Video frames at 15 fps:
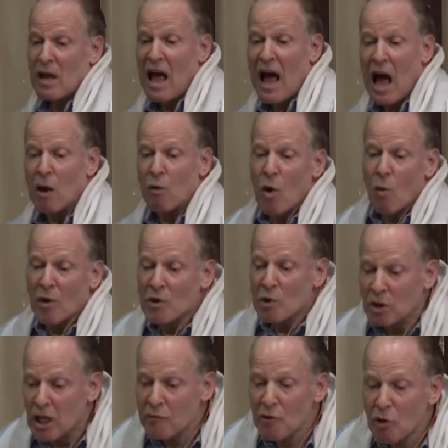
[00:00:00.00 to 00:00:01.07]
And when you
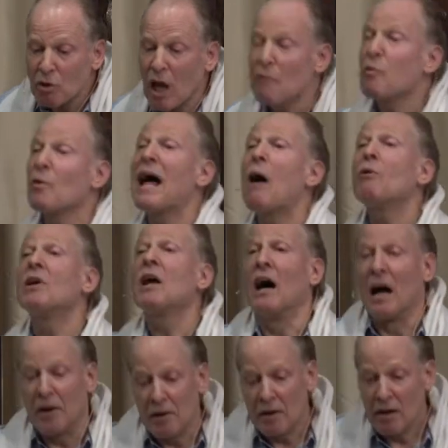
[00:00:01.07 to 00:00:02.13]
live your life without
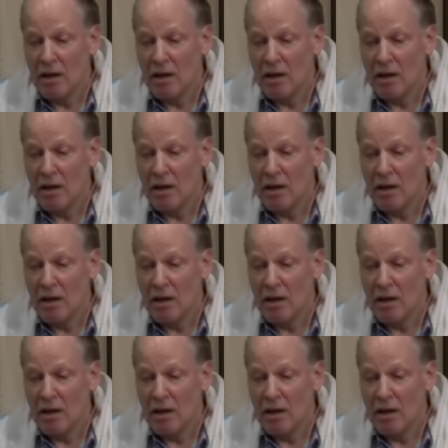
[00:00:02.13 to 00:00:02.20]
God,